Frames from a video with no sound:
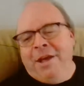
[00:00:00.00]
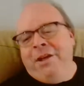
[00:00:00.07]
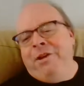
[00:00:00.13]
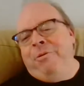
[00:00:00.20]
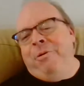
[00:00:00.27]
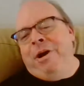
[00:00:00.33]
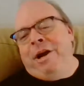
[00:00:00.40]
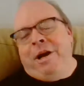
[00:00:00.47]

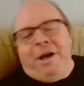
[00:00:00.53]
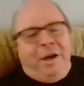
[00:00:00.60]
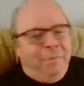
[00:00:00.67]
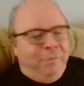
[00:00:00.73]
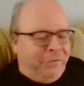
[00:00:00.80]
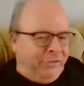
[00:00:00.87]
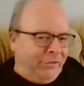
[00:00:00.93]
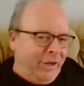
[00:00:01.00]
You want to
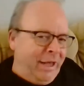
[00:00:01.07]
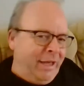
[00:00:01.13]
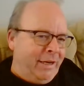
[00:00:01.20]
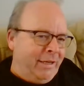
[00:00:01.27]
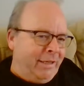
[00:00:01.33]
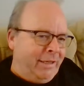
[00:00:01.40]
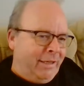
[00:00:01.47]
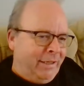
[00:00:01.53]

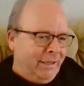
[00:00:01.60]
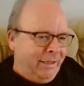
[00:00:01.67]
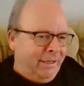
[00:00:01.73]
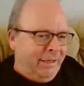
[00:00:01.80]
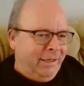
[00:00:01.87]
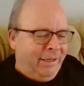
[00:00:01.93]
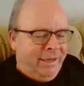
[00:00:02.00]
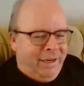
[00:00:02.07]
upset
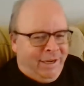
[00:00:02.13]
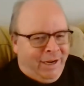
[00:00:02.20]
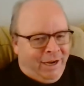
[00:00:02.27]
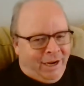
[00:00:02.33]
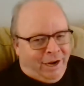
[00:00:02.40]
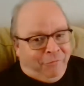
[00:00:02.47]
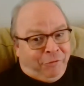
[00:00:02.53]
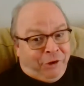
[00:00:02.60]

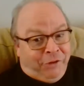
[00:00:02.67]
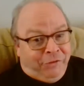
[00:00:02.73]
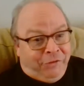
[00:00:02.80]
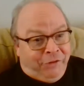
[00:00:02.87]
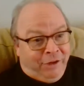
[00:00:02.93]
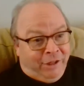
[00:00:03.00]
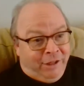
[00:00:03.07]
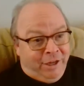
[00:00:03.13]
African
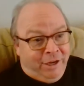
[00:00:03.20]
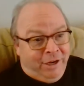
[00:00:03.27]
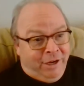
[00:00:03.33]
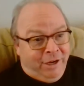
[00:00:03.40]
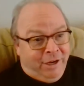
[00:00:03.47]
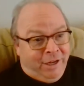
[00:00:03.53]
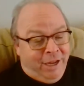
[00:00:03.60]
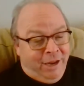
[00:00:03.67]
cichlid
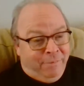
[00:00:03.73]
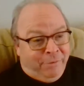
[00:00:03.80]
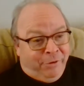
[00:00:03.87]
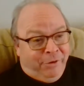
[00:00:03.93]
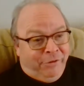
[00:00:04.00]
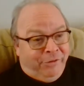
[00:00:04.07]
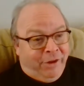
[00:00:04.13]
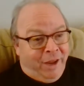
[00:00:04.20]

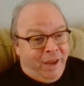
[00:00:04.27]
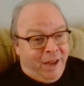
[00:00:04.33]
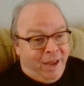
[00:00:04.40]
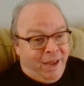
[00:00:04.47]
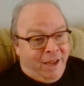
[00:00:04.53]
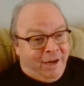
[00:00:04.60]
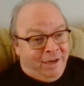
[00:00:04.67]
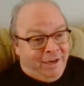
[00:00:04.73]
keepers
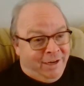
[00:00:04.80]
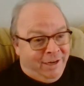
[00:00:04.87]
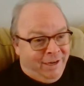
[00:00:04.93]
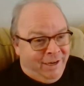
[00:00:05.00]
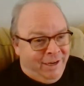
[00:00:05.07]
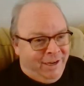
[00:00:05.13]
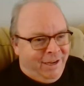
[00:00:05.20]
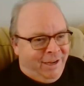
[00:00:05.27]
and
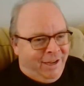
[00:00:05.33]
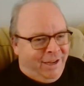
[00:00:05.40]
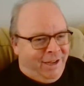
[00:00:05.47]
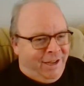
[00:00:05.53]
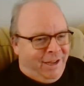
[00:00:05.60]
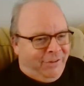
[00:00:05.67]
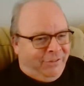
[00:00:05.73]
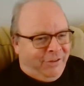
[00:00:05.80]

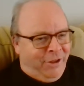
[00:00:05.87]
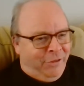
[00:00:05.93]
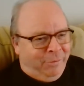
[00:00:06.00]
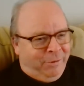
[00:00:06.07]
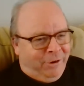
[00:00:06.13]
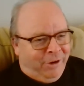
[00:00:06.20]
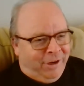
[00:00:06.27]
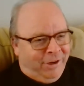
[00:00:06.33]
South
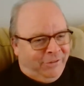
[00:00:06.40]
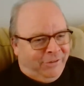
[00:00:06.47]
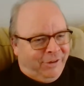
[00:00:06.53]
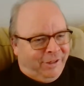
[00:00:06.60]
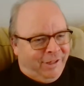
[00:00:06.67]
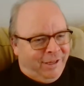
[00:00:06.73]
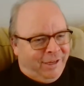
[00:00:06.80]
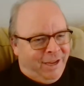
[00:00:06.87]
American
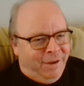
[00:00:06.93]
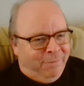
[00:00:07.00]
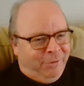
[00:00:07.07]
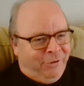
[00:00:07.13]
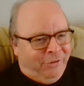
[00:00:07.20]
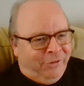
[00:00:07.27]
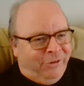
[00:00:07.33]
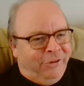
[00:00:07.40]
cichlid
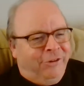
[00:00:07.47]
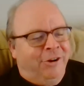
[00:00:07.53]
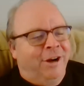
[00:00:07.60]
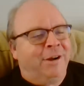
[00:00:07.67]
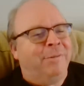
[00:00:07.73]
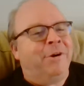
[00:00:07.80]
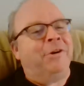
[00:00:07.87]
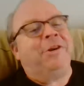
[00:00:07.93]
keepers?
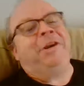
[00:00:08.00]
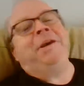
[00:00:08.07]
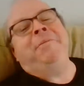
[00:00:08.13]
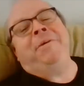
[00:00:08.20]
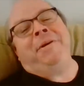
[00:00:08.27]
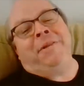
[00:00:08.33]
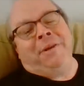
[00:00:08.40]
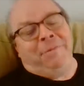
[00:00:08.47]
Talk about
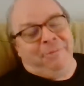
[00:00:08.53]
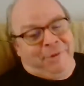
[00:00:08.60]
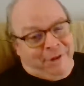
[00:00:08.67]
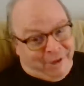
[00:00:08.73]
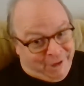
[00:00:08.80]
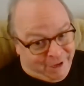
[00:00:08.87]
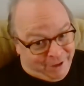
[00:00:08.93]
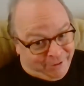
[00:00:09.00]
keeping them
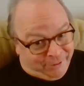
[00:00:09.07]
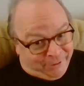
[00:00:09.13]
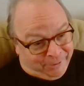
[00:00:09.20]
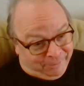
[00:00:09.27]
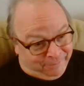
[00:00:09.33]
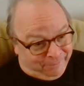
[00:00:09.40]
together.